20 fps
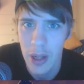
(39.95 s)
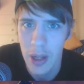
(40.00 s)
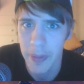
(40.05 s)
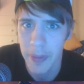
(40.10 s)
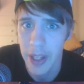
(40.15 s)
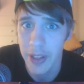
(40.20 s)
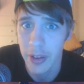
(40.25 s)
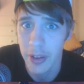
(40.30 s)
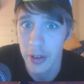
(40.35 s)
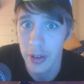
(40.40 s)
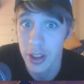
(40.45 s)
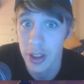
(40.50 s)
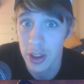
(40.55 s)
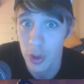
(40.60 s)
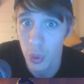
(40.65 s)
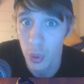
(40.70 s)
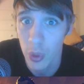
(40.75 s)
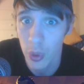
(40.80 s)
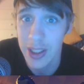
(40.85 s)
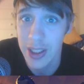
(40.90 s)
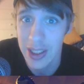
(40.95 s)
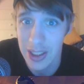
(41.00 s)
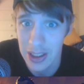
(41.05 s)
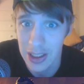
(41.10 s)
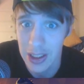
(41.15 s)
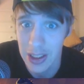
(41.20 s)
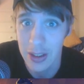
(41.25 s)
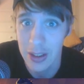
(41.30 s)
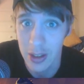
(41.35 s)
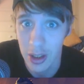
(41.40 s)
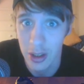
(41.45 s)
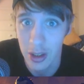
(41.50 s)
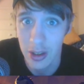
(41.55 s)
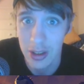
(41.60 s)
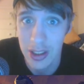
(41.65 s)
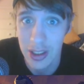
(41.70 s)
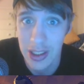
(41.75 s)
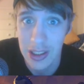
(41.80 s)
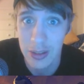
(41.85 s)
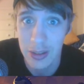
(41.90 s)
that there is quite a lot of cards,
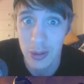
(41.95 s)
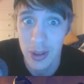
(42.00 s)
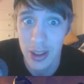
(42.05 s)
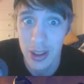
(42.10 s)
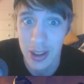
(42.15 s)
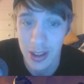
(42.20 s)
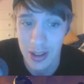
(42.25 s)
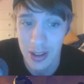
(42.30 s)
so we're just